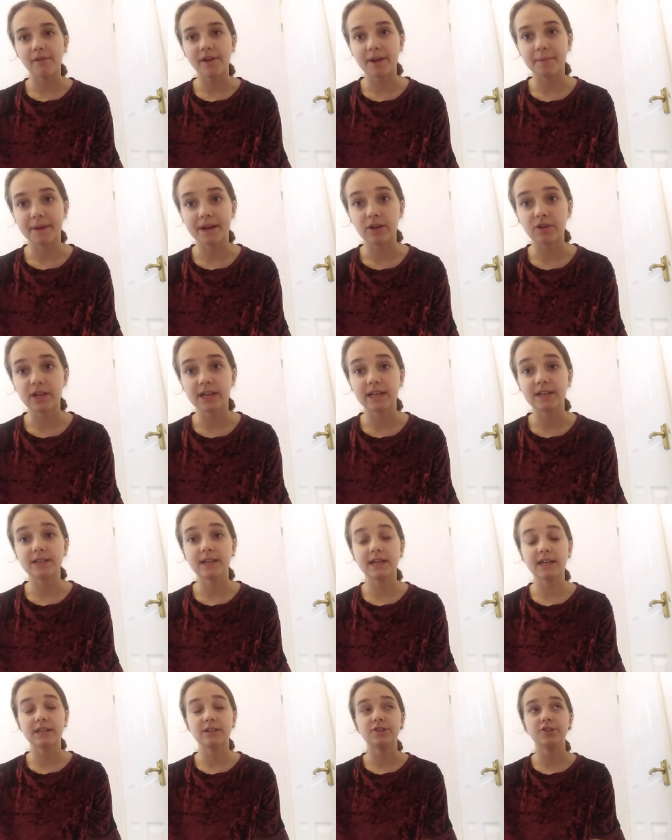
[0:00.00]
I recommend looking
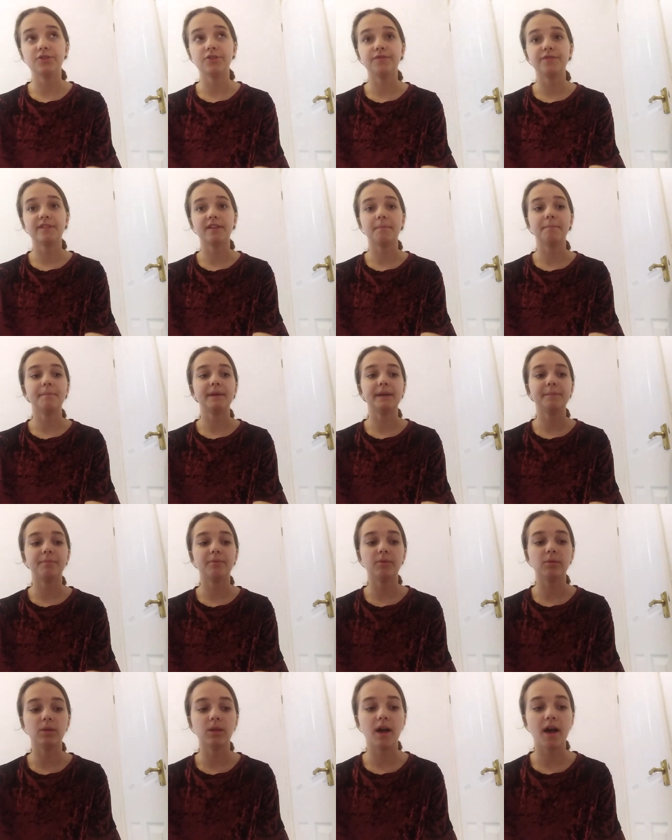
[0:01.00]
into for some
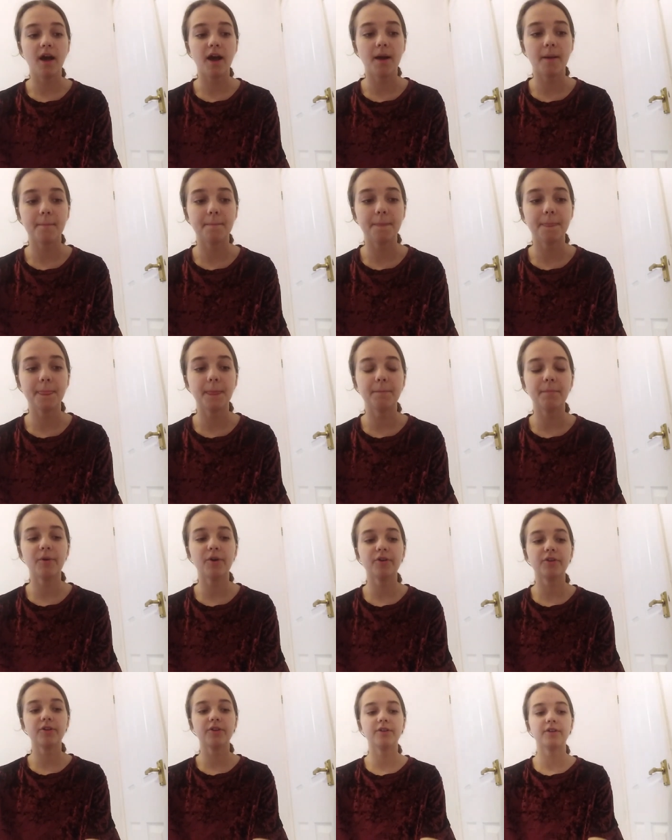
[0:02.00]
people. The
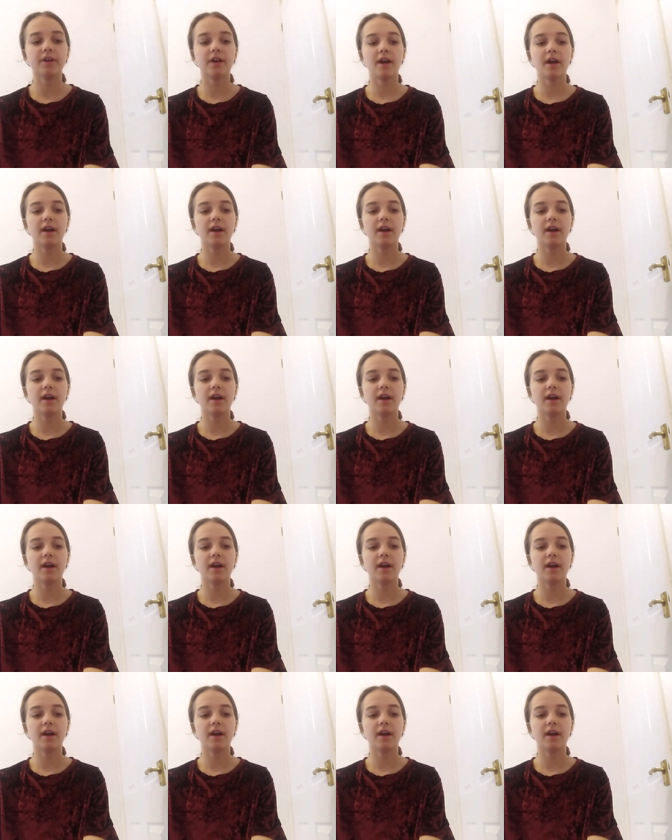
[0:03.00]
book